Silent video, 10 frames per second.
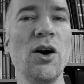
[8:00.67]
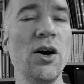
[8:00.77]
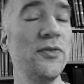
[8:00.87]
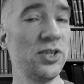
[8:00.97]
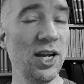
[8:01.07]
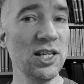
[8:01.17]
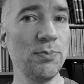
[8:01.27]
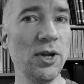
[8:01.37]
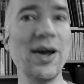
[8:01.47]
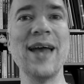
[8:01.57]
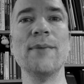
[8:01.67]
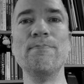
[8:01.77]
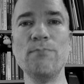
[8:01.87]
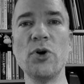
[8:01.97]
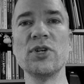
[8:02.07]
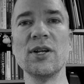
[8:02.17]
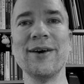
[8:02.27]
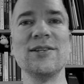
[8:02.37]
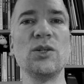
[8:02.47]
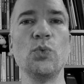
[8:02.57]
of Shakespeare and a
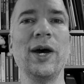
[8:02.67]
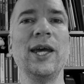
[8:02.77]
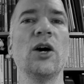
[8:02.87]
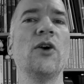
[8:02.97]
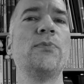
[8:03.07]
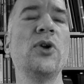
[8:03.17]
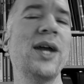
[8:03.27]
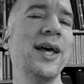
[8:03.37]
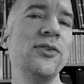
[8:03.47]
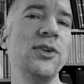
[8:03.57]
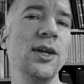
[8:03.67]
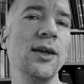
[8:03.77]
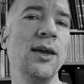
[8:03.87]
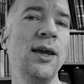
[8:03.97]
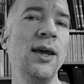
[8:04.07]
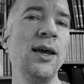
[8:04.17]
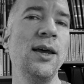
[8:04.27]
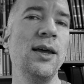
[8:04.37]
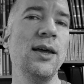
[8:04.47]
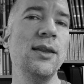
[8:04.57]
modernized way of pronouncing
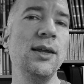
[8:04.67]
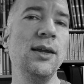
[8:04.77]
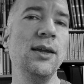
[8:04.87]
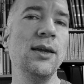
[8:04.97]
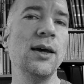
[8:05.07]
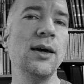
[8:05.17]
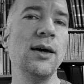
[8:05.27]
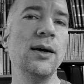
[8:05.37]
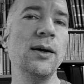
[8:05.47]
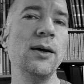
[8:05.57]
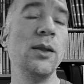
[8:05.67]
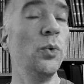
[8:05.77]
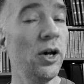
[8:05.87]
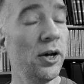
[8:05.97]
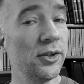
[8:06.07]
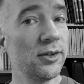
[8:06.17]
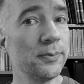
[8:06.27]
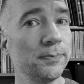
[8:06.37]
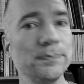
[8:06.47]
the words.